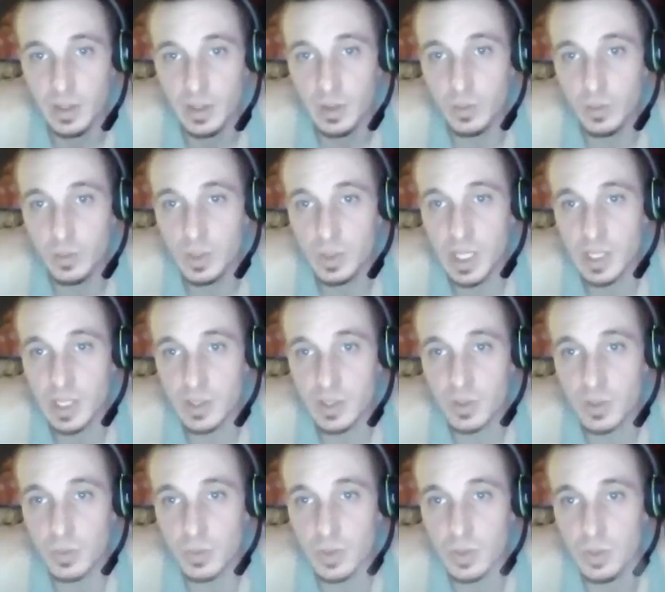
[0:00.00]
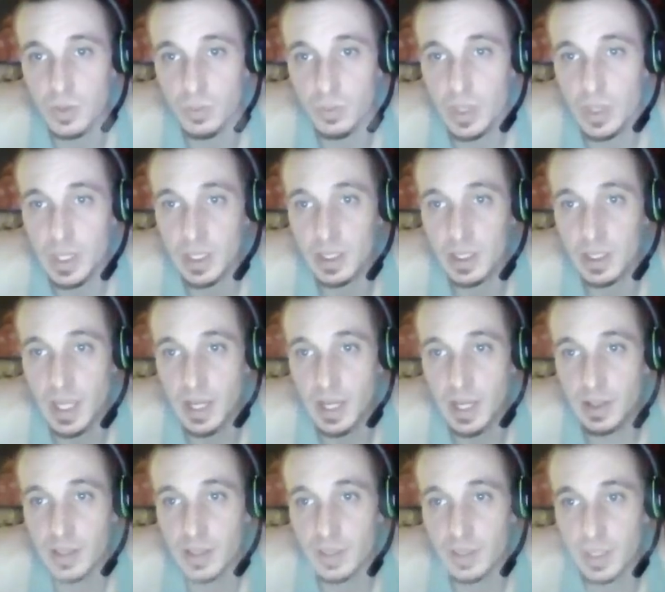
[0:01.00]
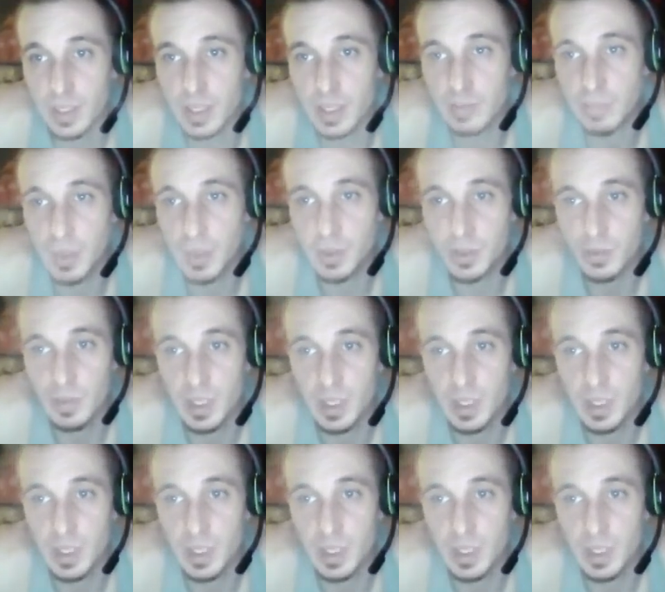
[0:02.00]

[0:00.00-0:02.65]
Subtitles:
which has its roots away down in your inmost